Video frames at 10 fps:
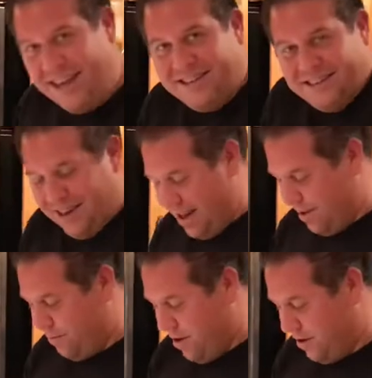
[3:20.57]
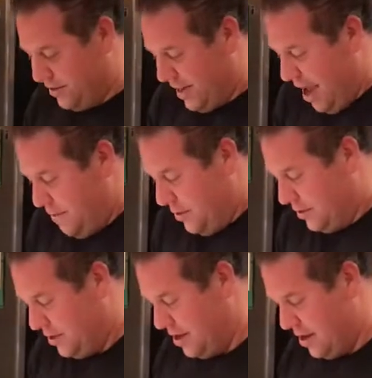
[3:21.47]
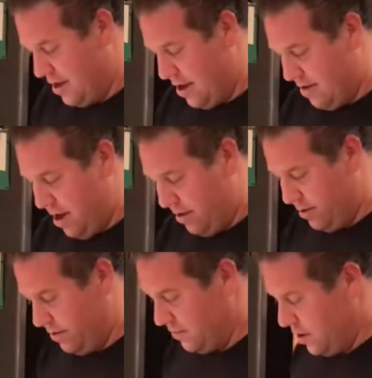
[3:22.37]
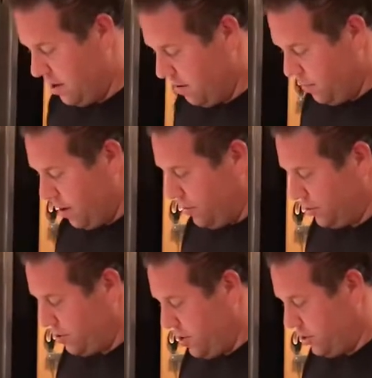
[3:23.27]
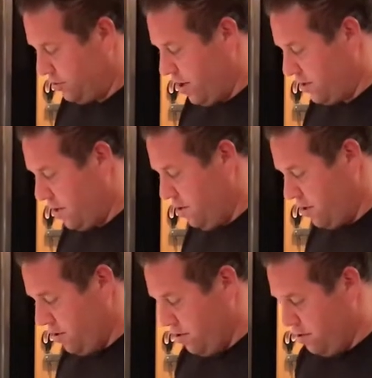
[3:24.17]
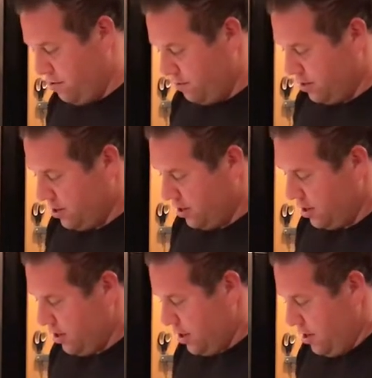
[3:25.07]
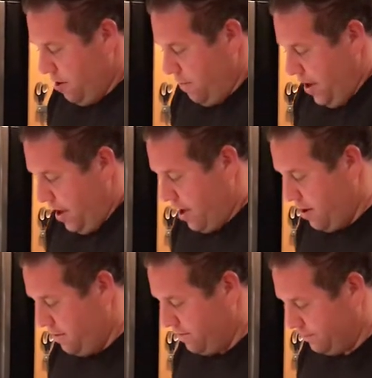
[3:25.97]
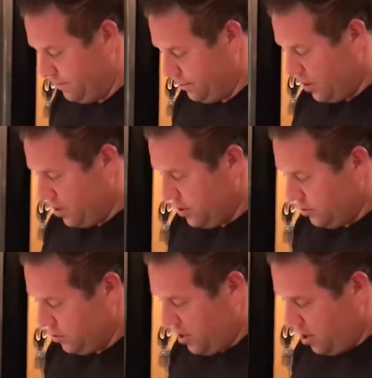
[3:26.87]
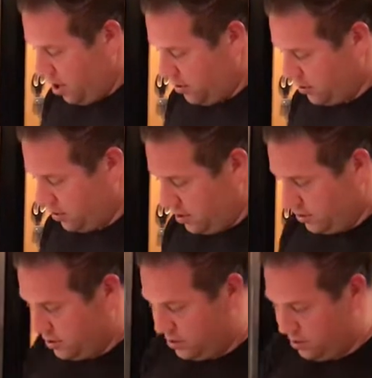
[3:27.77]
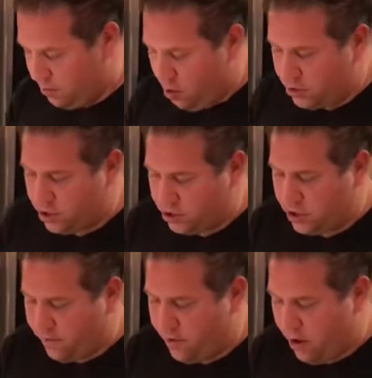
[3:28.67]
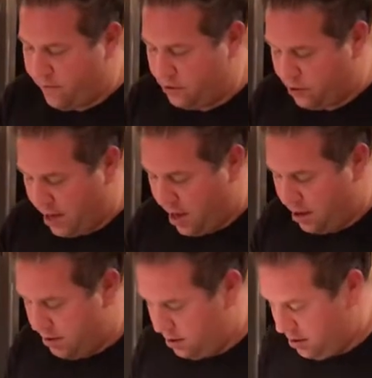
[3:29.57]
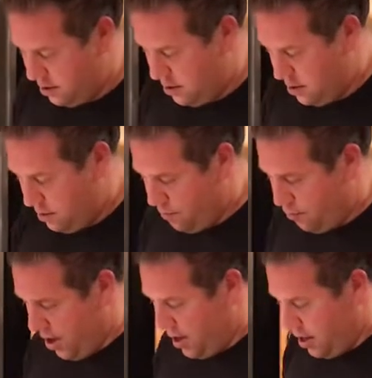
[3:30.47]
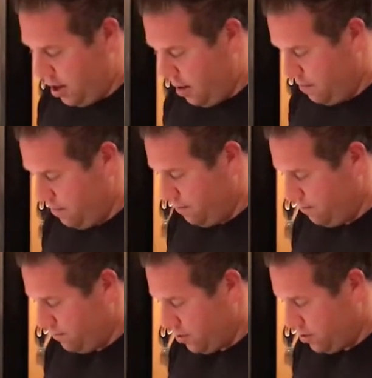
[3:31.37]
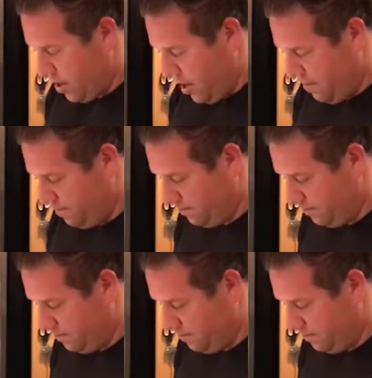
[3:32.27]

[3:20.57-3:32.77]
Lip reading: this is here. Real. This happens. All right. Well, I'm going to show you a trick that you can do in your pan. So get all this, most of the stuff off as you can. Break it up, okay?